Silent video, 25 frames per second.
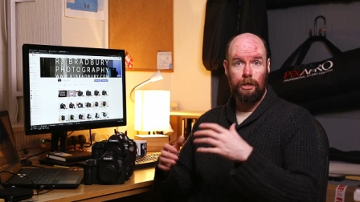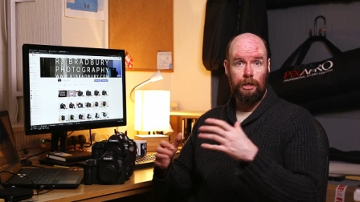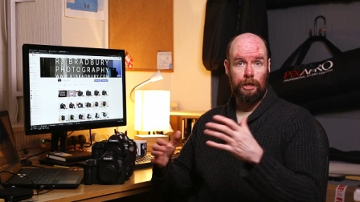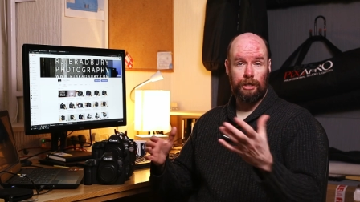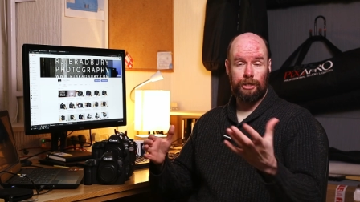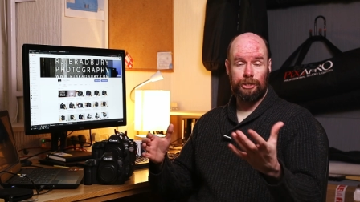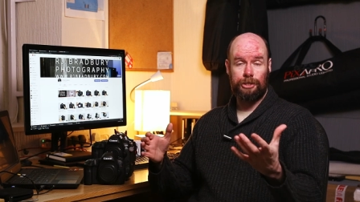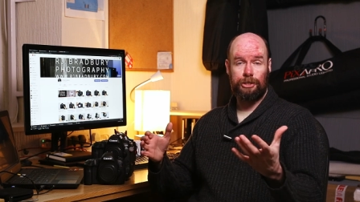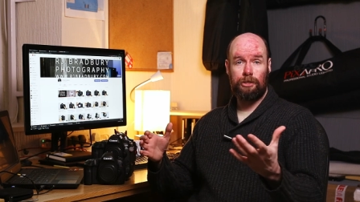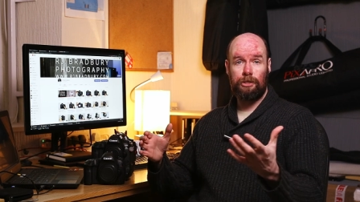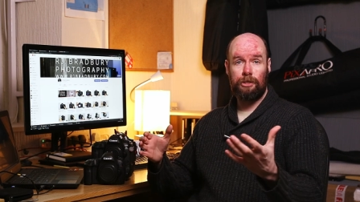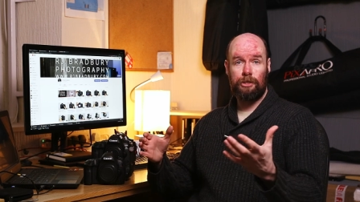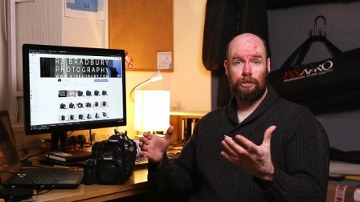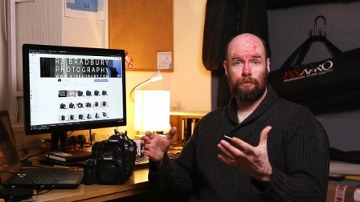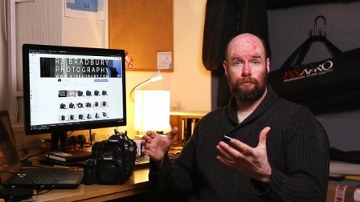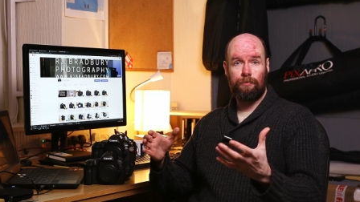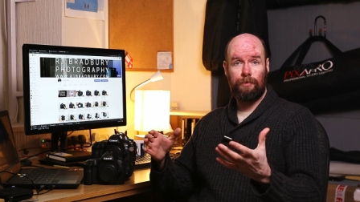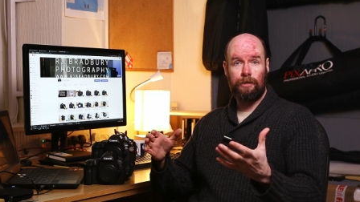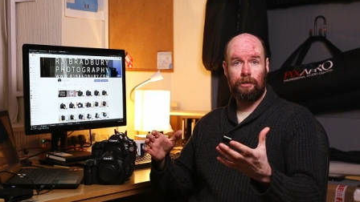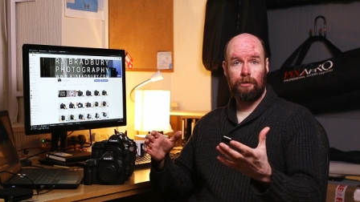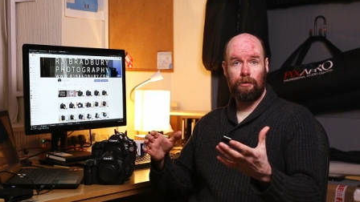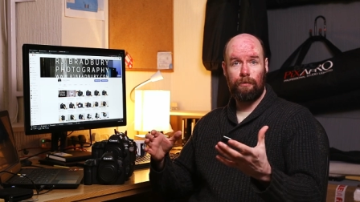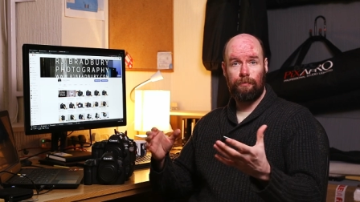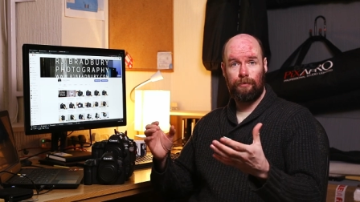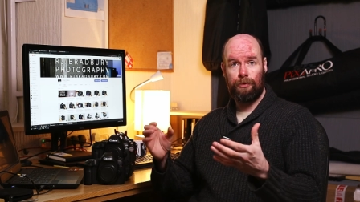I still need to
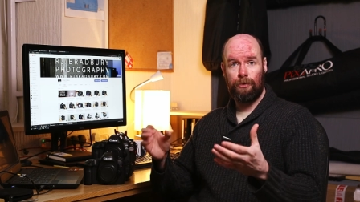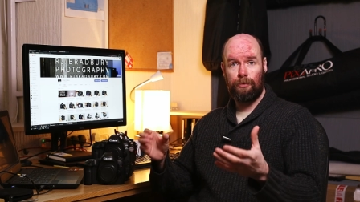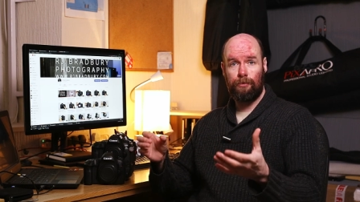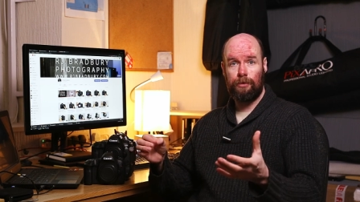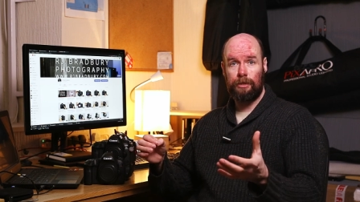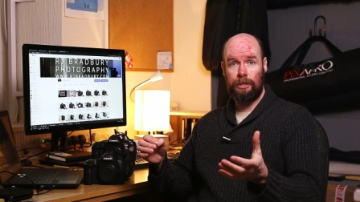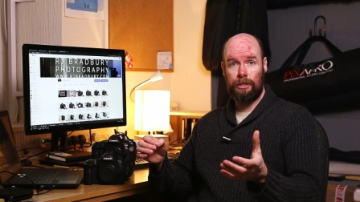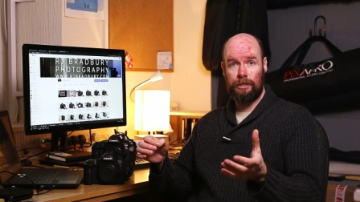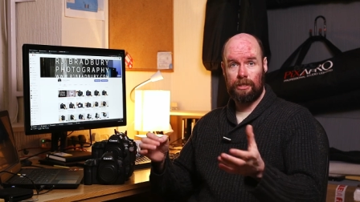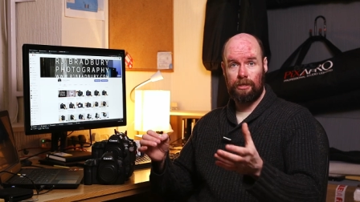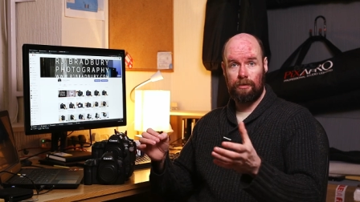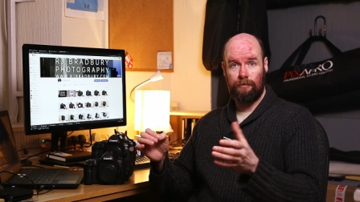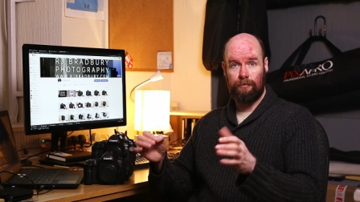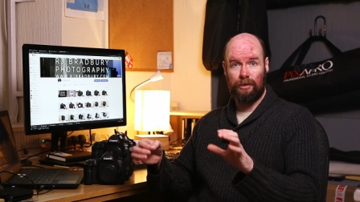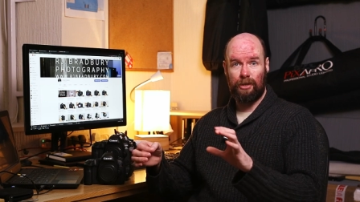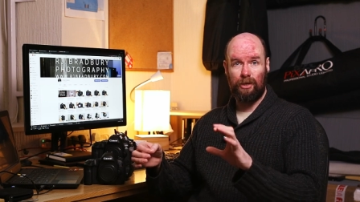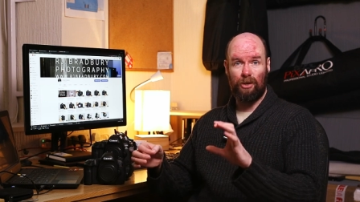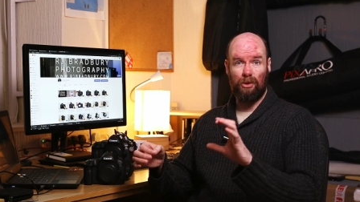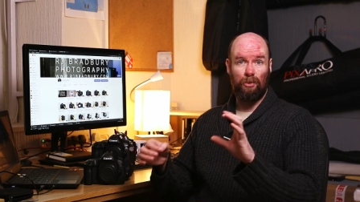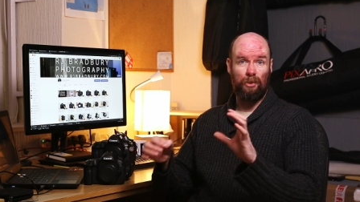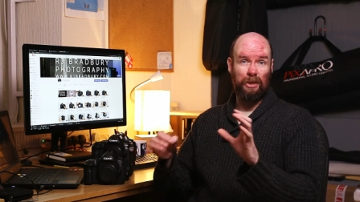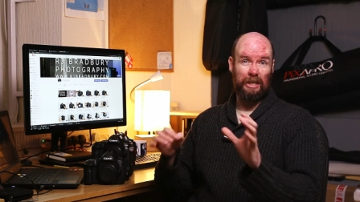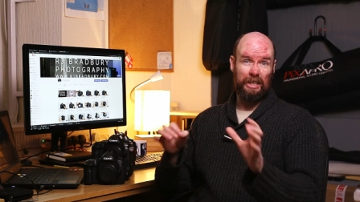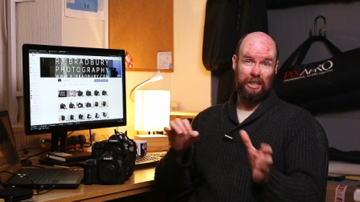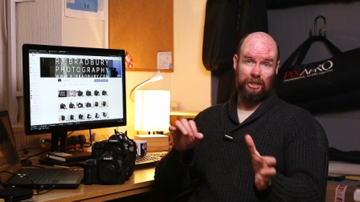figure a few things out
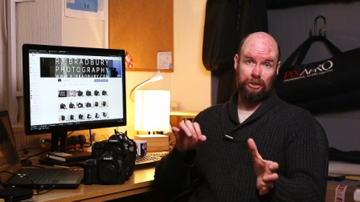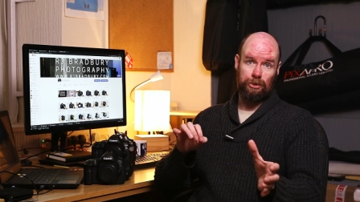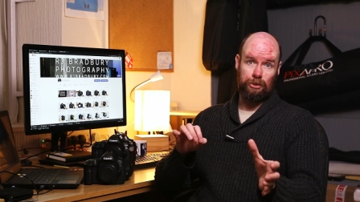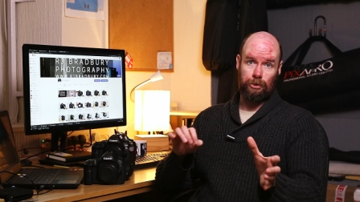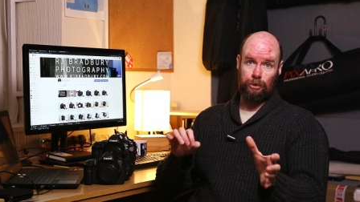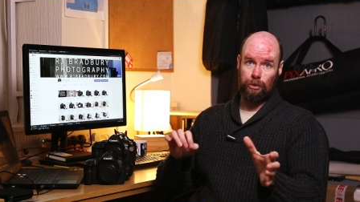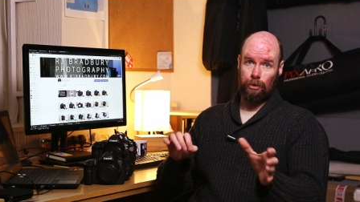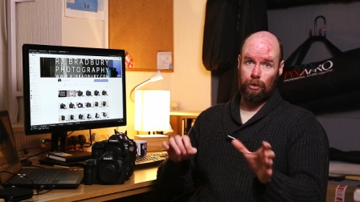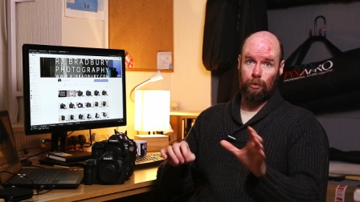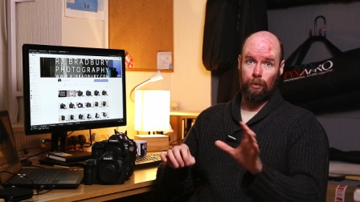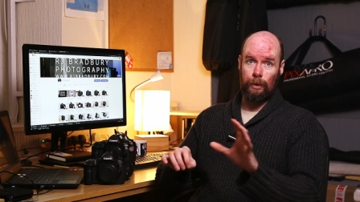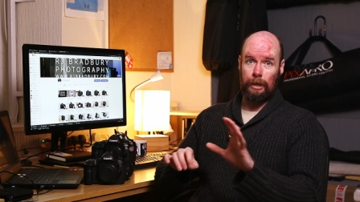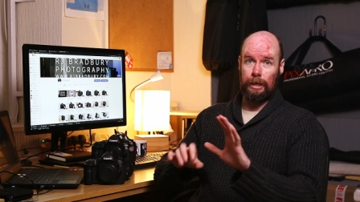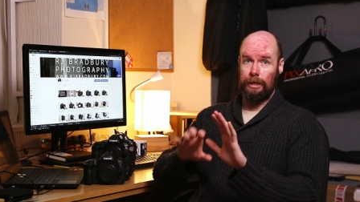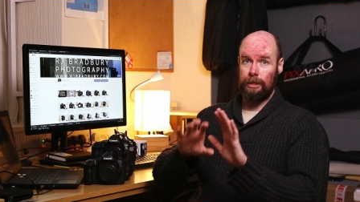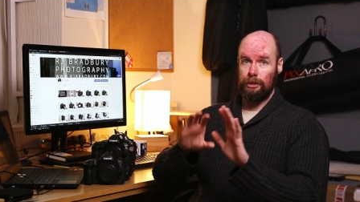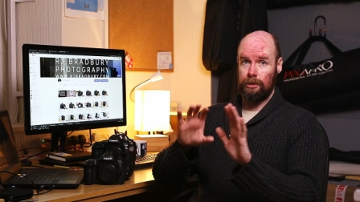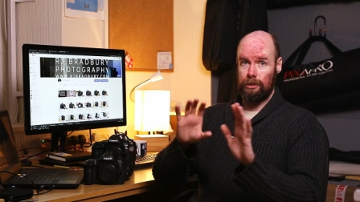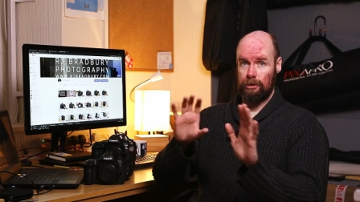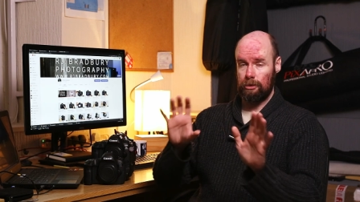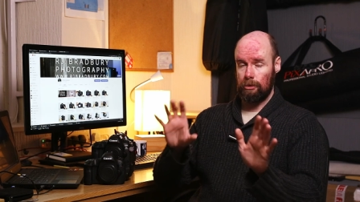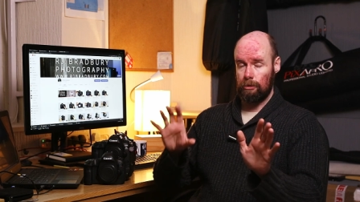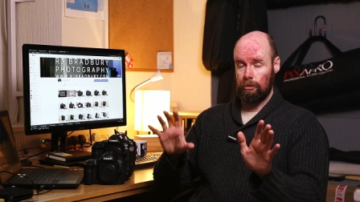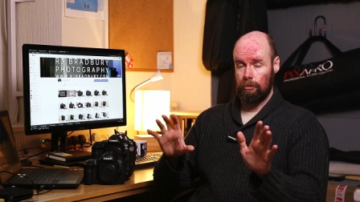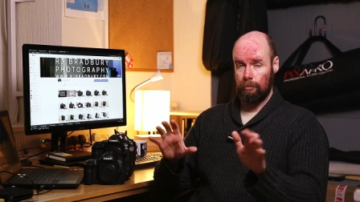video-wise, audio-wise,
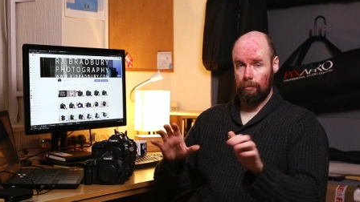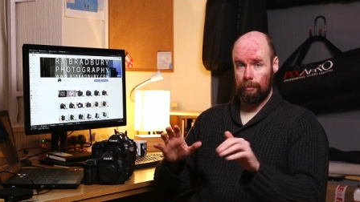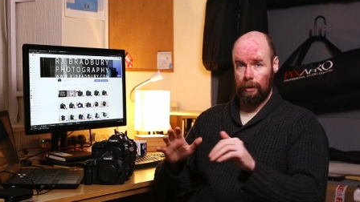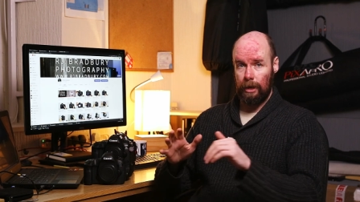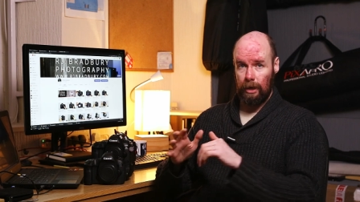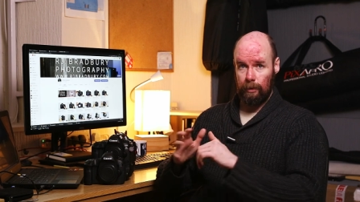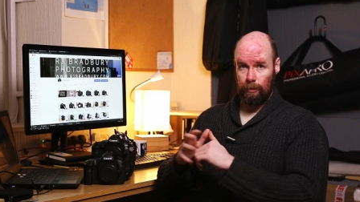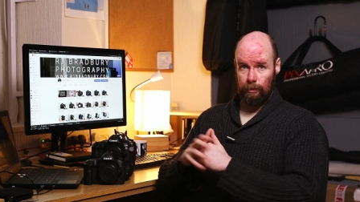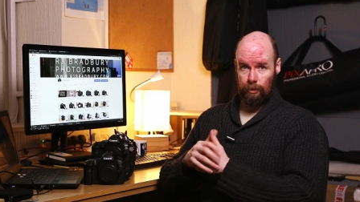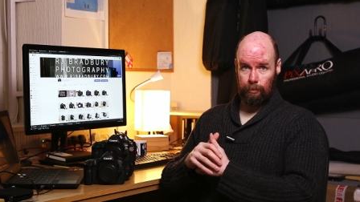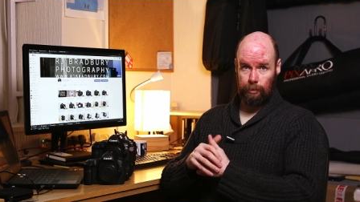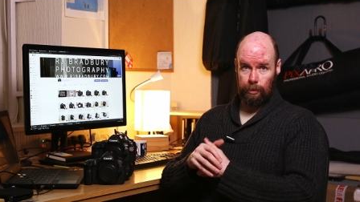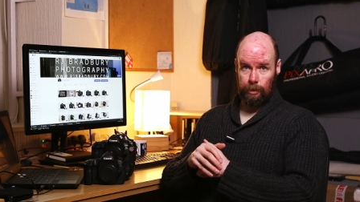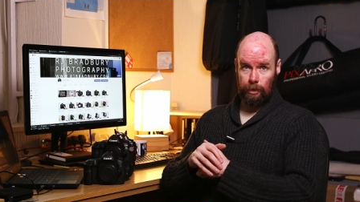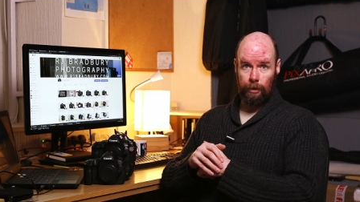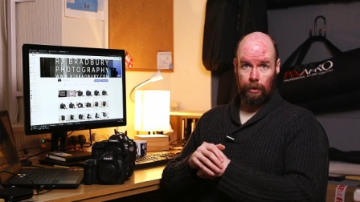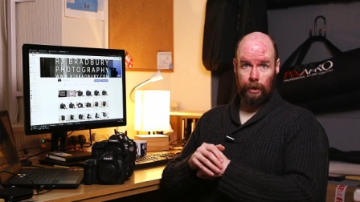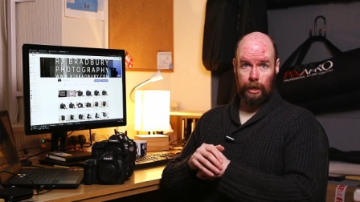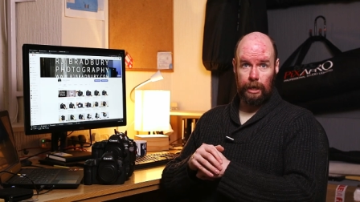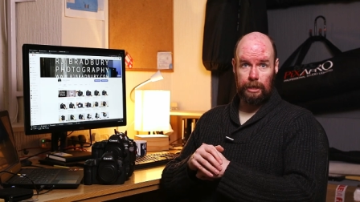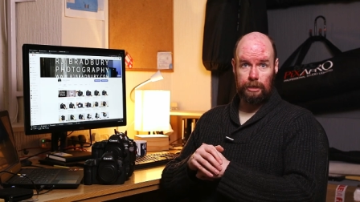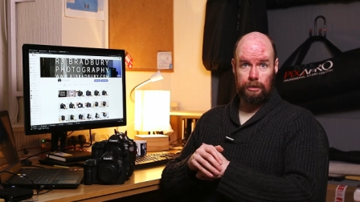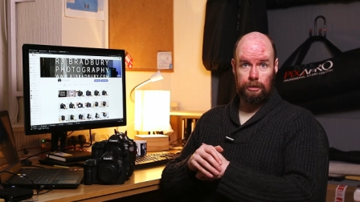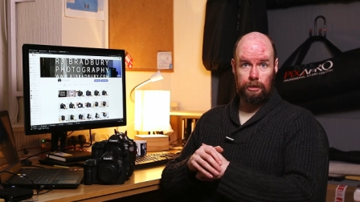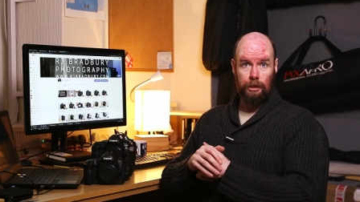so bear with me on
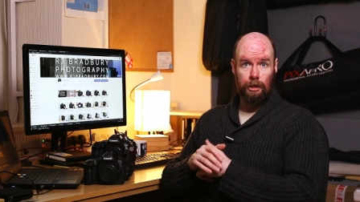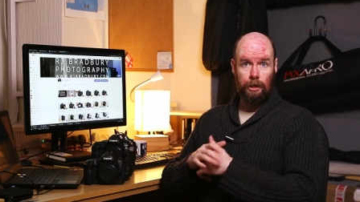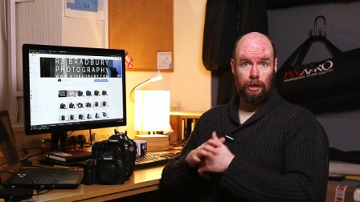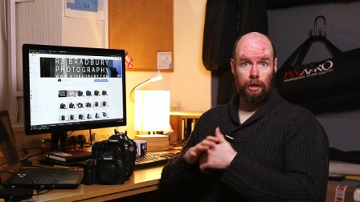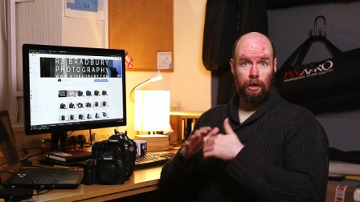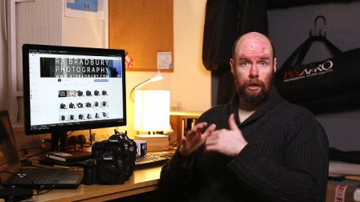that.